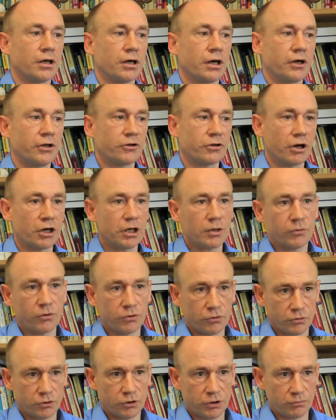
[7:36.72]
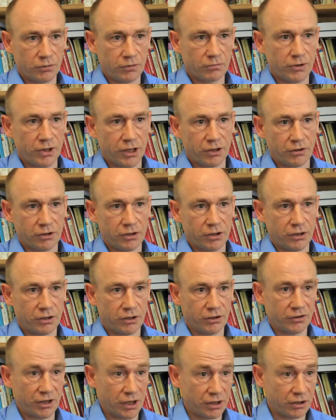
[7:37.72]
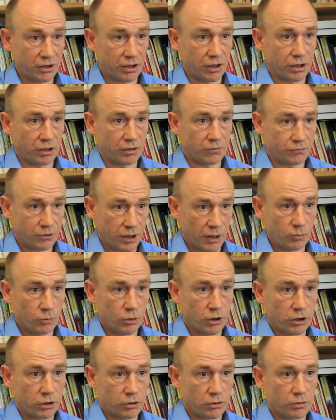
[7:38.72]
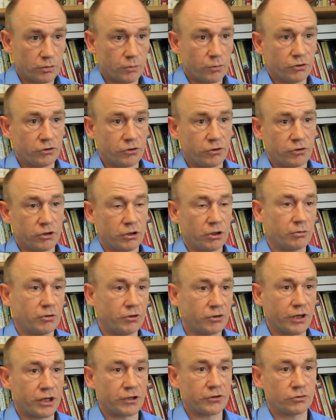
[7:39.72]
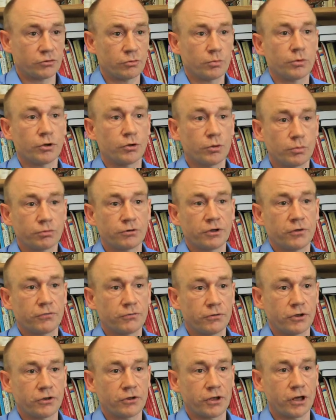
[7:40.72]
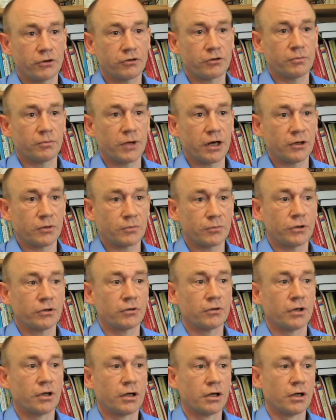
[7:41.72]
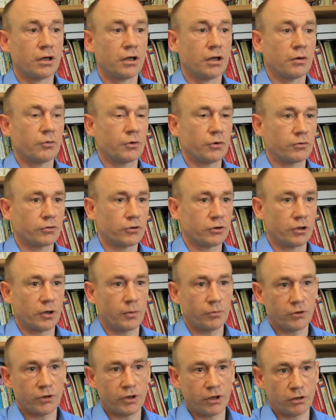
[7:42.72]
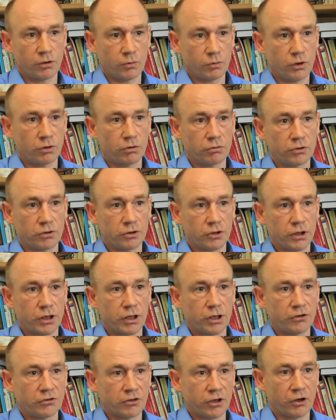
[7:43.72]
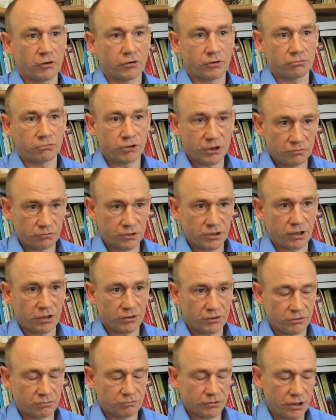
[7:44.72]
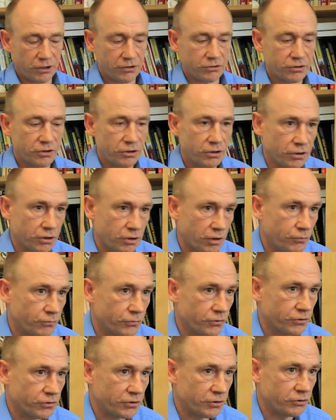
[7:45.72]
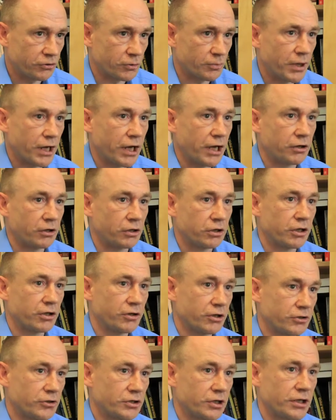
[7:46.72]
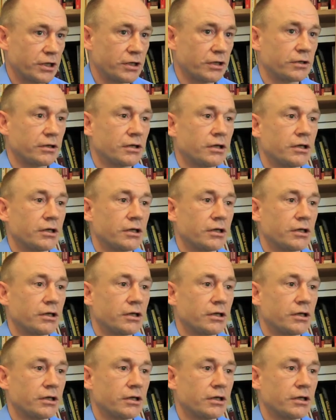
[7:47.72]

And this argument is also reflected in the Sendai framework, which is the new international blueprint for disaster management, which was adopted at the World uh, Disaster Risk Redu Reduction Conference in Japan earlier this year.